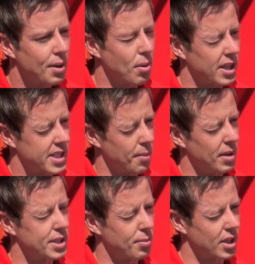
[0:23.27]
quite
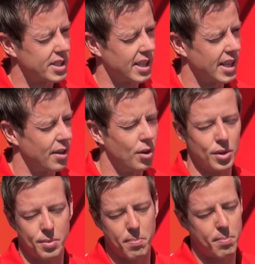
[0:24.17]
similar to what uh,
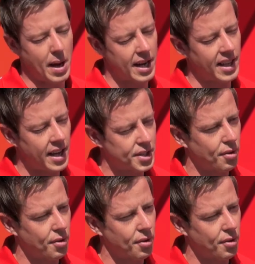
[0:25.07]
or back that